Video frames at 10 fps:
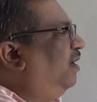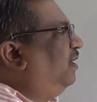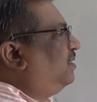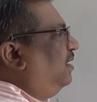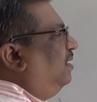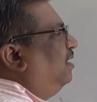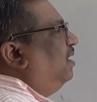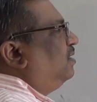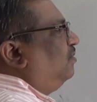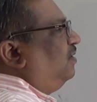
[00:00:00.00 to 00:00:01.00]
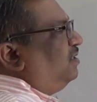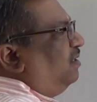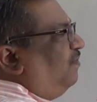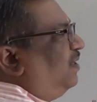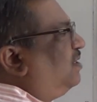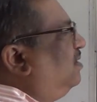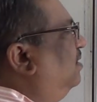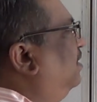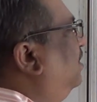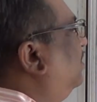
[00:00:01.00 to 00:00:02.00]
You understand? So this is the first
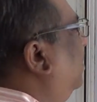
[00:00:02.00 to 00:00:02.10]
this